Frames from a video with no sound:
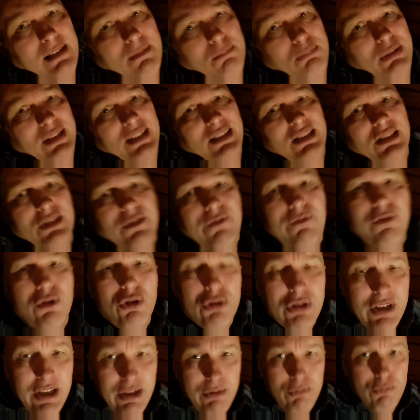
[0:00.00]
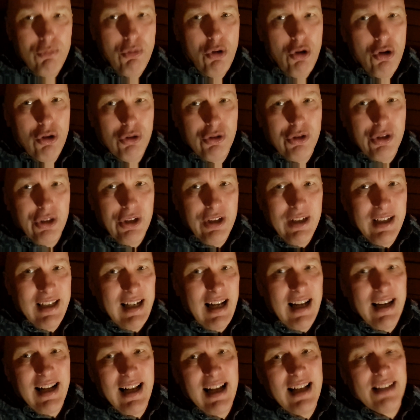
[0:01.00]
Pieces of fucking wood.
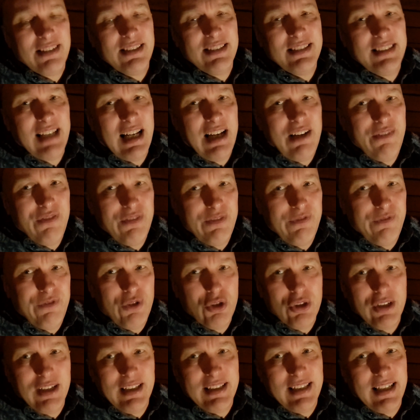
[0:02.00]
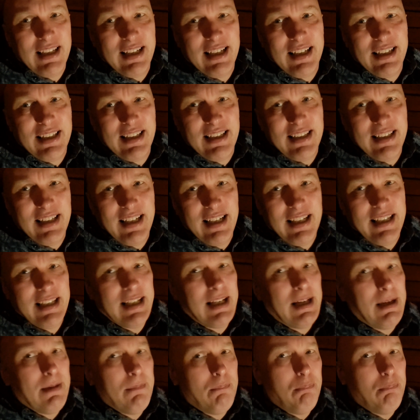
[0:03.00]
Can't act to say fucking diggity dee.